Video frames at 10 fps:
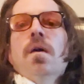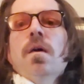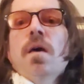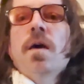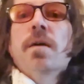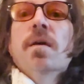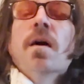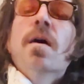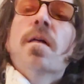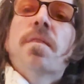Hey,
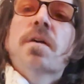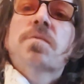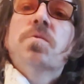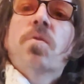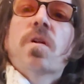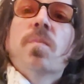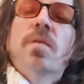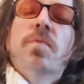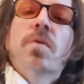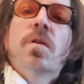thanks for joining me
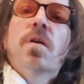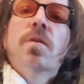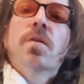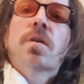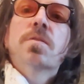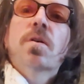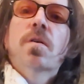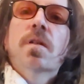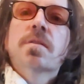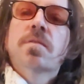for another guitar
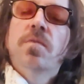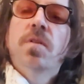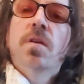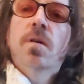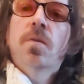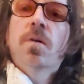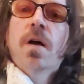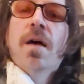lesson video.